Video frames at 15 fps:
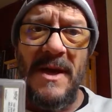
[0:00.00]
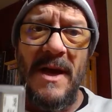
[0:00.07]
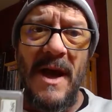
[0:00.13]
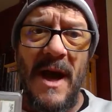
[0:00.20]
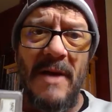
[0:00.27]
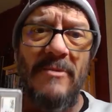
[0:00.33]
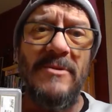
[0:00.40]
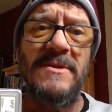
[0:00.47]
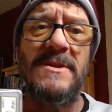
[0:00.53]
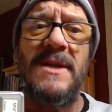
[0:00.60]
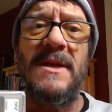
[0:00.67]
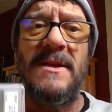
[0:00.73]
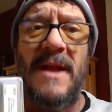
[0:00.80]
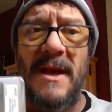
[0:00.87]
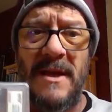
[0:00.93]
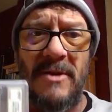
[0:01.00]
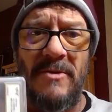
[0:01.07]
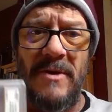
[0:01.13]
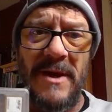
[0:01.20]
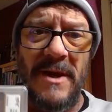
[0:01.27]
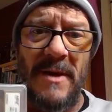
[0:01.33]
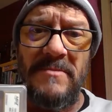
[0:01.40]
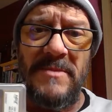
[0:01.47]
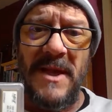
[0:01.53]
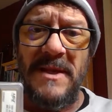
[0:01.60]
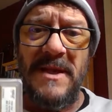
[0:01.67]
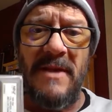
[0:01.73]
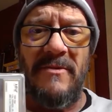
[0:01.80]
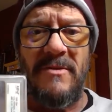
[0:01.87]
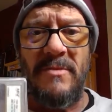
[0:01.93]
I will send out a quick update
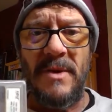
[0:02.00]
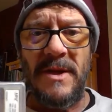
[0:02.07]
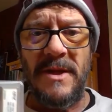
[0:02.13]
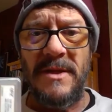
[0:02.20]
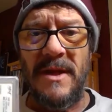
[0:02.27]
to everybody